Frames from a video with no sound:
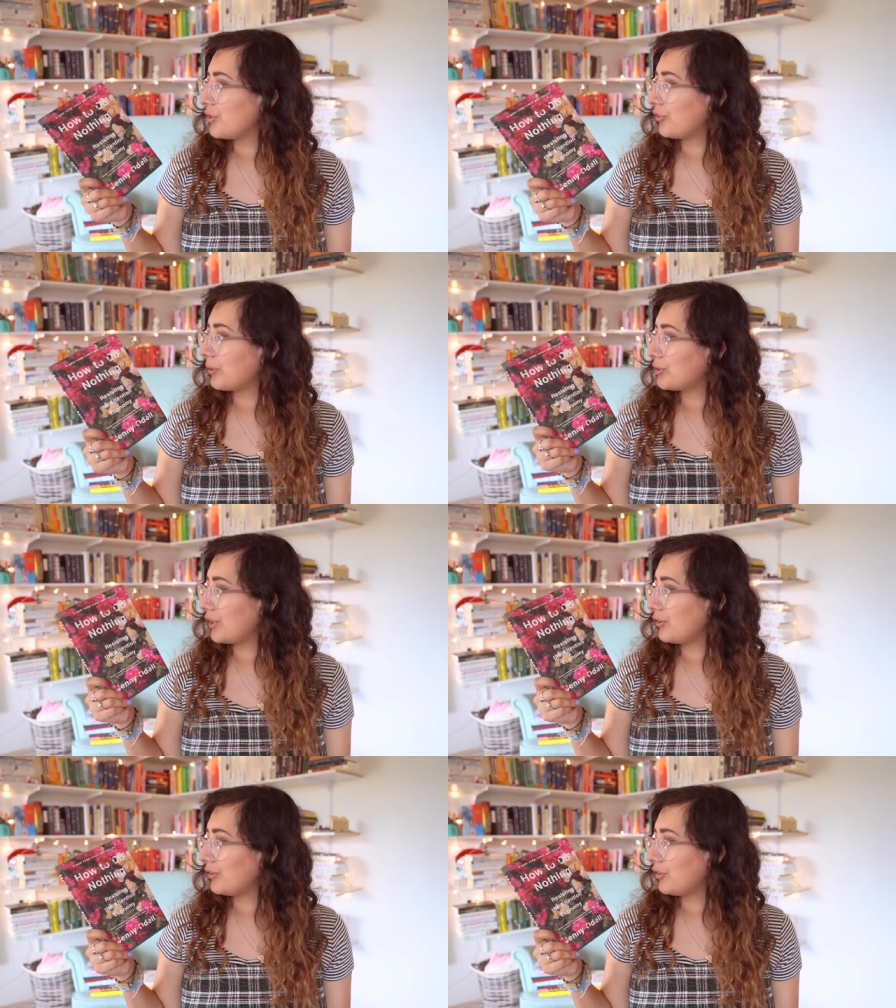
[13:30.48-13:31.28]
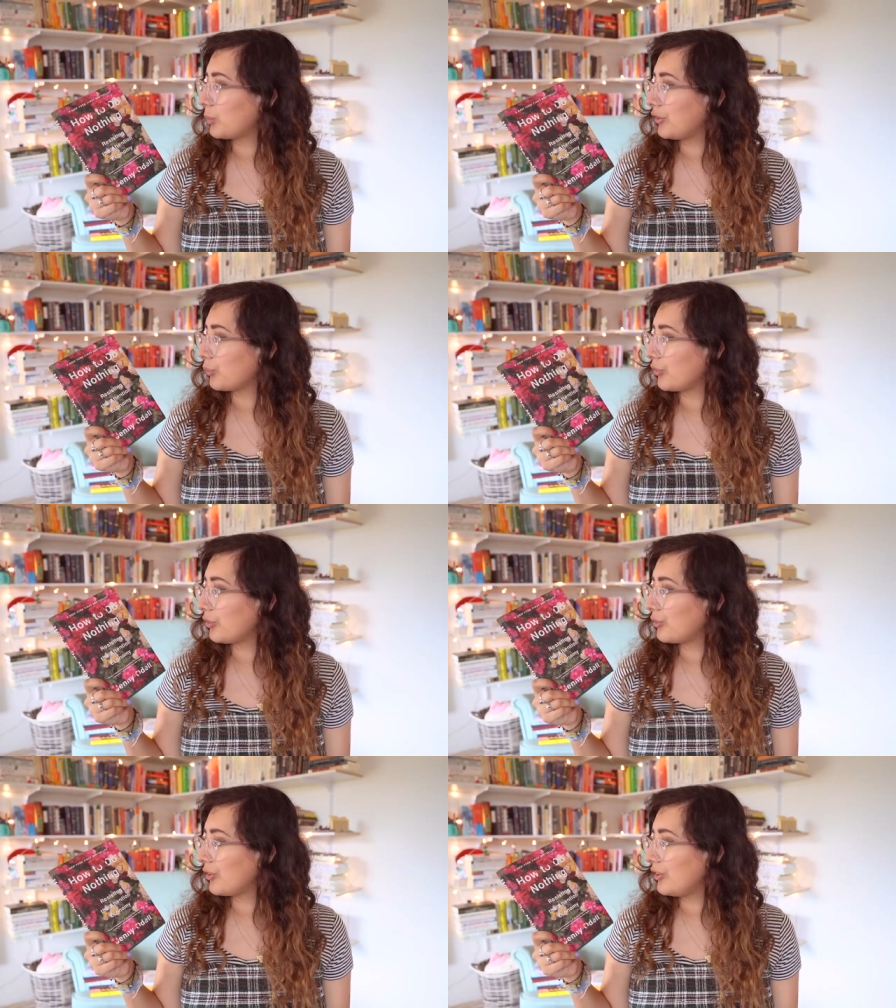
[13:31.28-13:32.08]
The subtitle on this one is
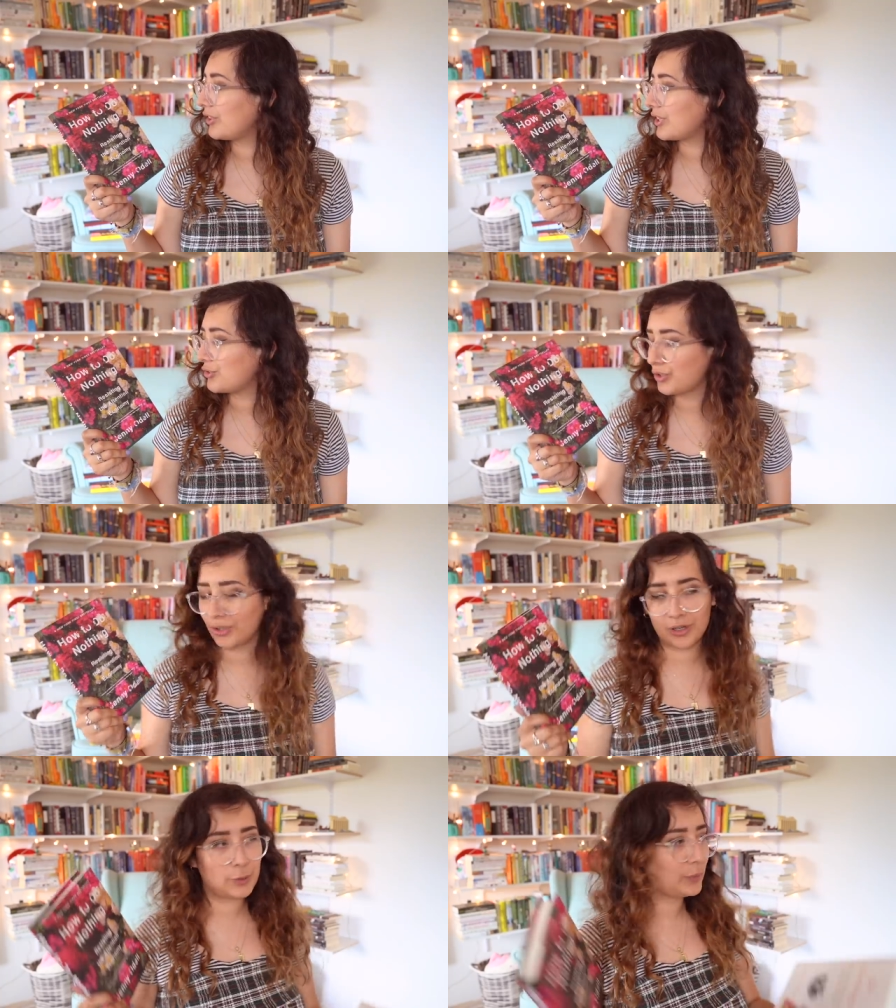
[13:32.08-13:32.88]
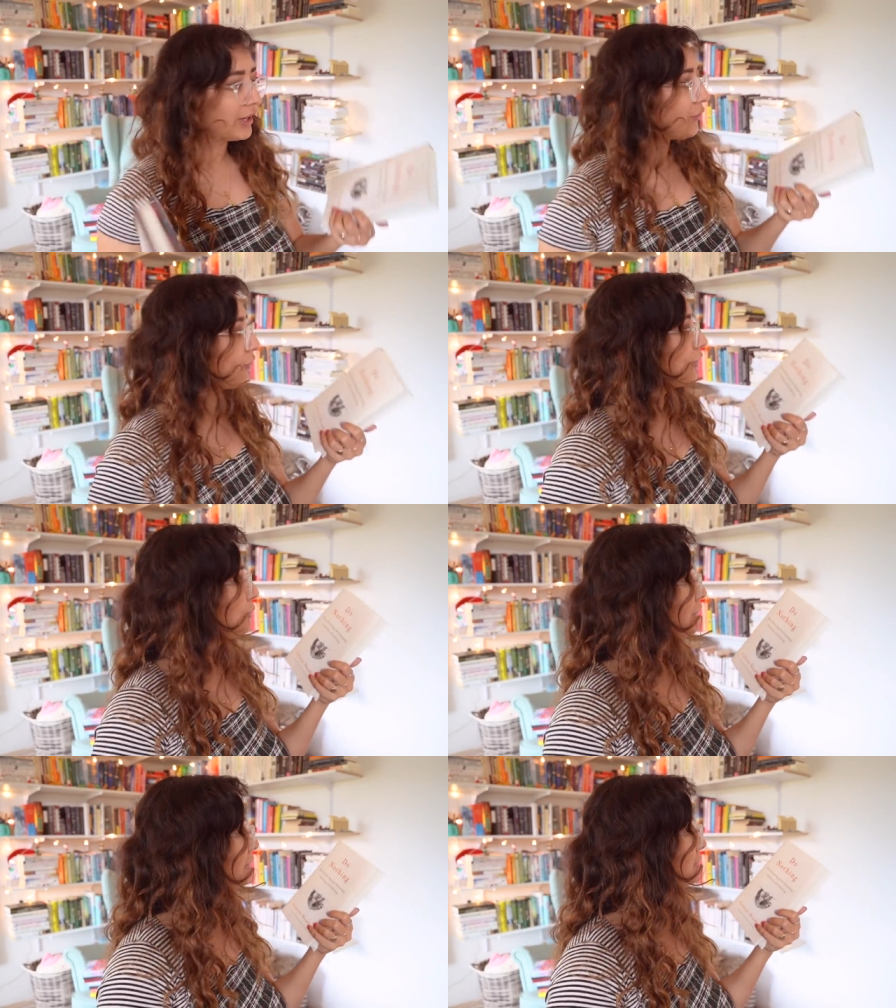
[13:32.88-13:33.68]
Resisting the Attention Economy, and the
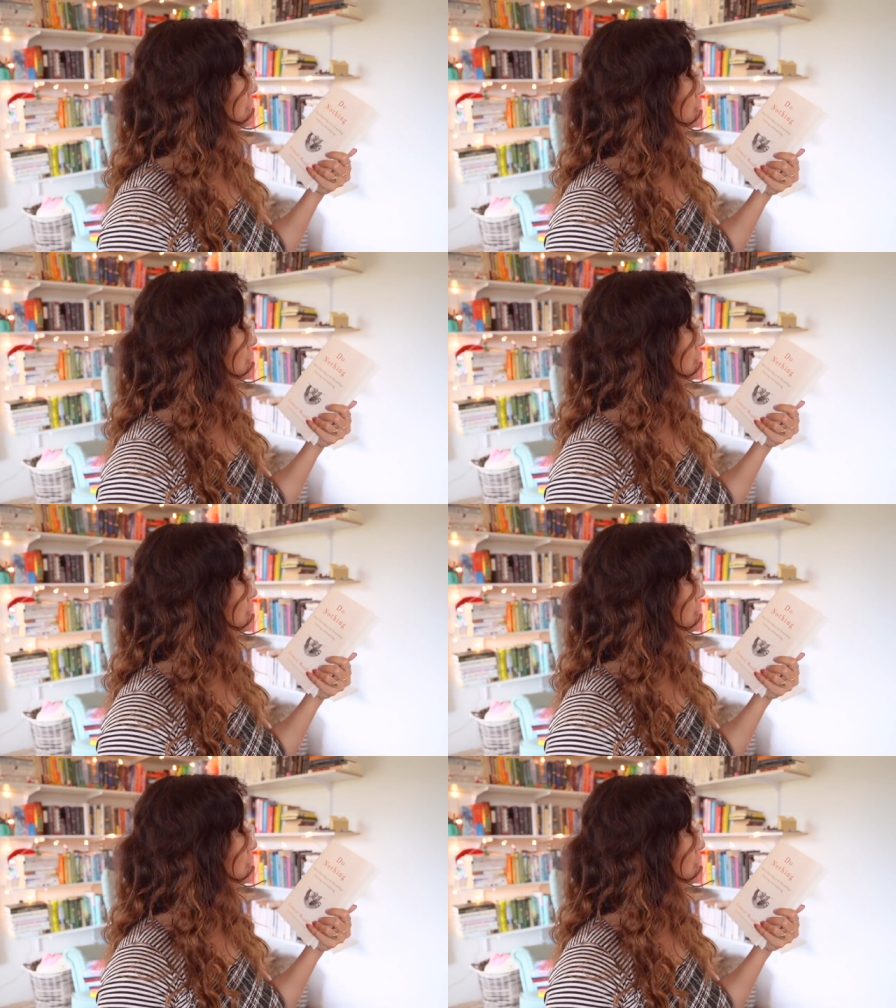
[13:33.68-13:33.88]
subtitle on